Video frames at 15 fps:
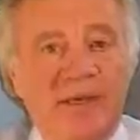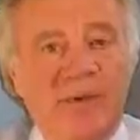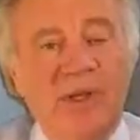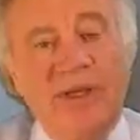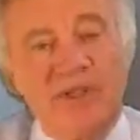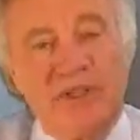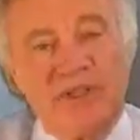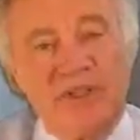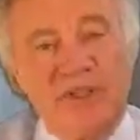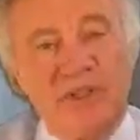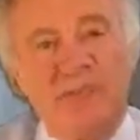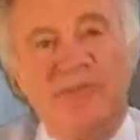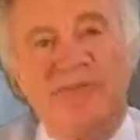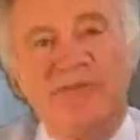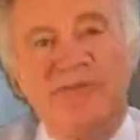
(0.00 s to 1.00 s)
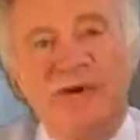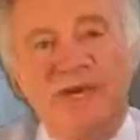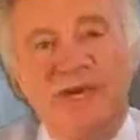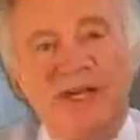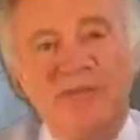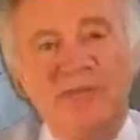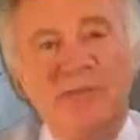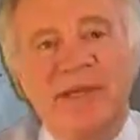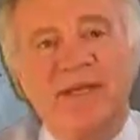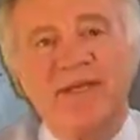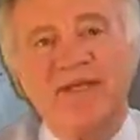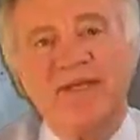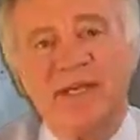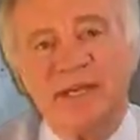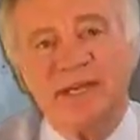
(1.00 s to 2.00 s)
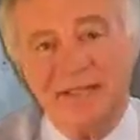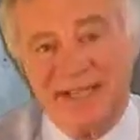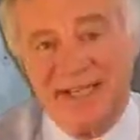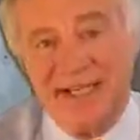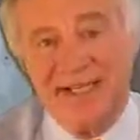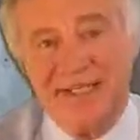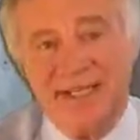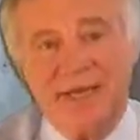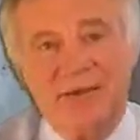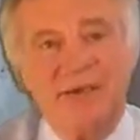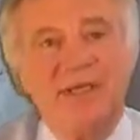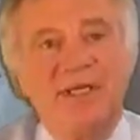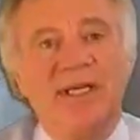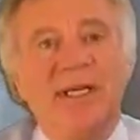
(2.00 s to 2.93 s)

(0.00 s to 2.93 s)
Well, lots, but four aspects stand out.